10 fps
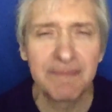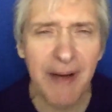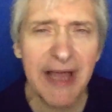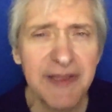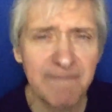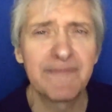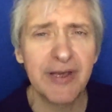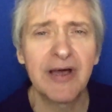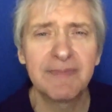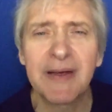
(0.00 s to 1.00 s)
by the
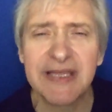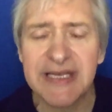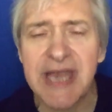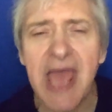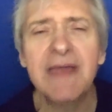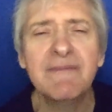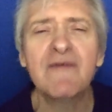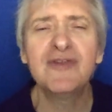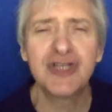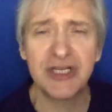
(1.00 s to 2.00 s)
blood, by the name
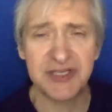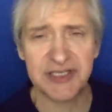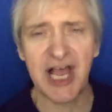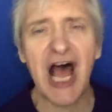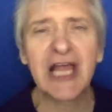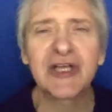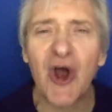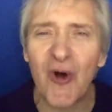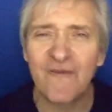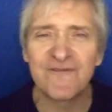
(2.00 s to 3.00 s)
of Jesus, I
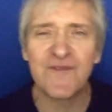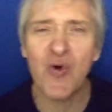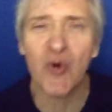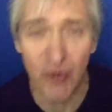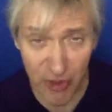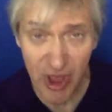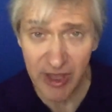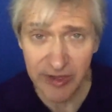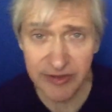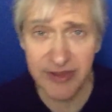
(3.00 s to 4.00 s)
call forth
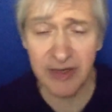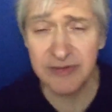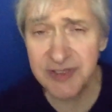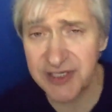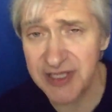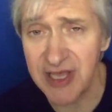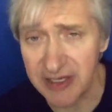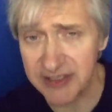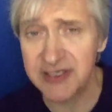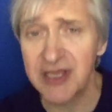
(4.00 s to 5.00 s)
those
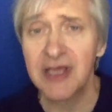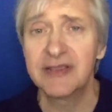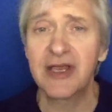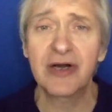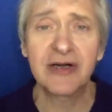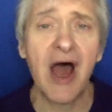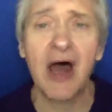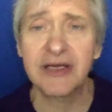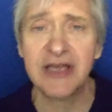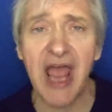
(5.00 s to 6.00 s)
things that are
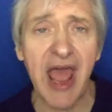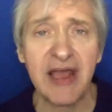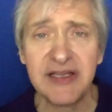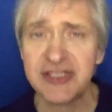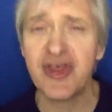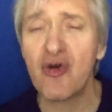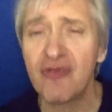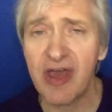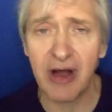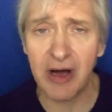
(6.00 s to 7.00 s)
not as though
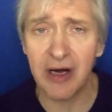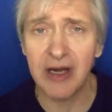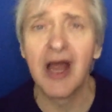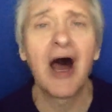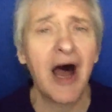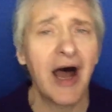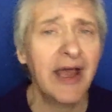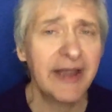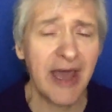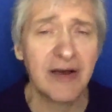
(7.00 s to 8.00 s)
they are. I
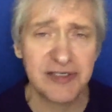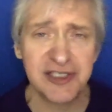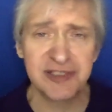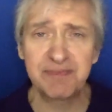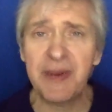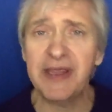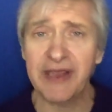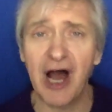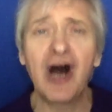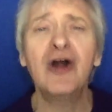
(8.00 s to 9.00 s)
now
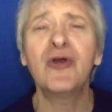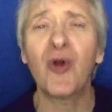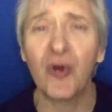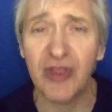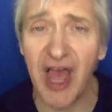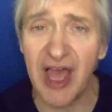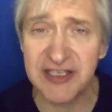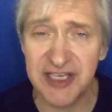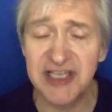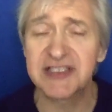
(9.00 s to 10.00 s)
speak on earth as
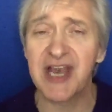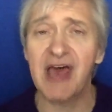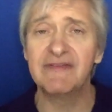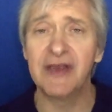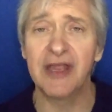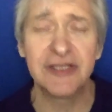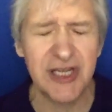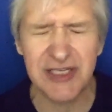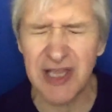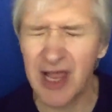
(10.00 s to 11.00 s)
it is in heaven. And
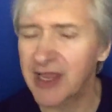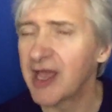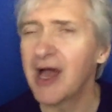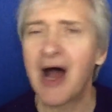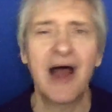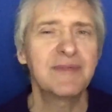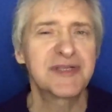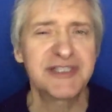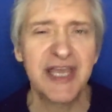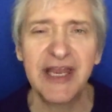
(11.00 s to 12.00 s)
just like I'm
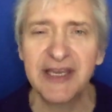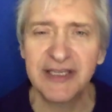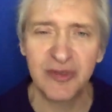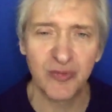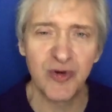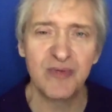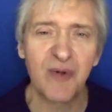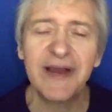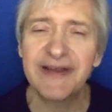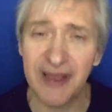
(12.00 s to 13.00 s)
standing in the room
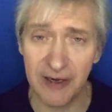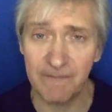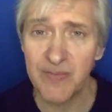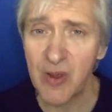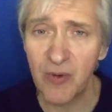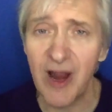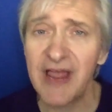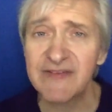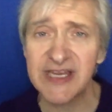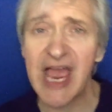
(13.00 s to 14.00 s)
right now, where I
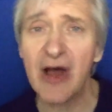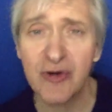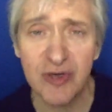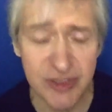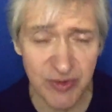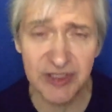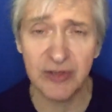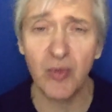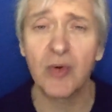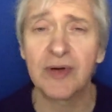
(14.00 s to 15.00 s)
have encounters with the
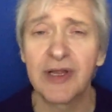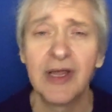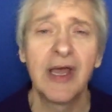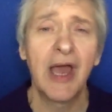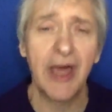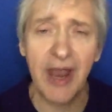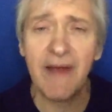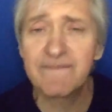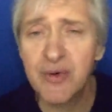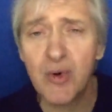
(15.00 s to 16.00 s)
Lord. And I
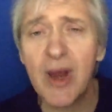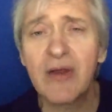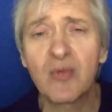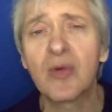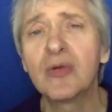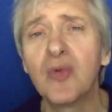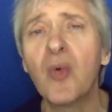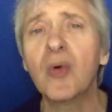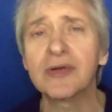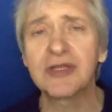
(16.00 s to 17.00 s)
pray,
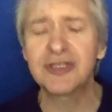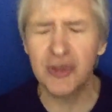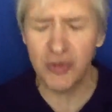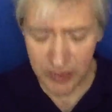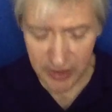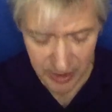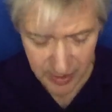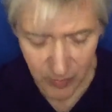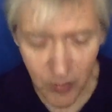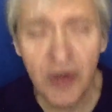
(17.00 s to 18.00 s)
Lord, that you
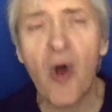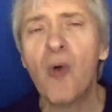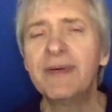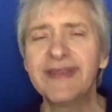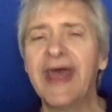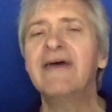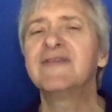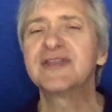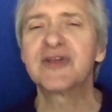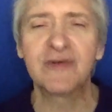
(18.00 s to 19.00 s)
would open the
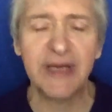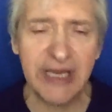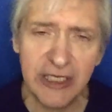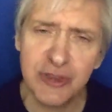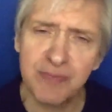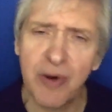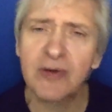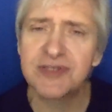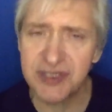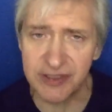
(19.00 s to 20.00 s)
heavens over each
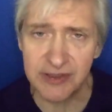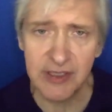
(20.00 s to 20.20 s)
person.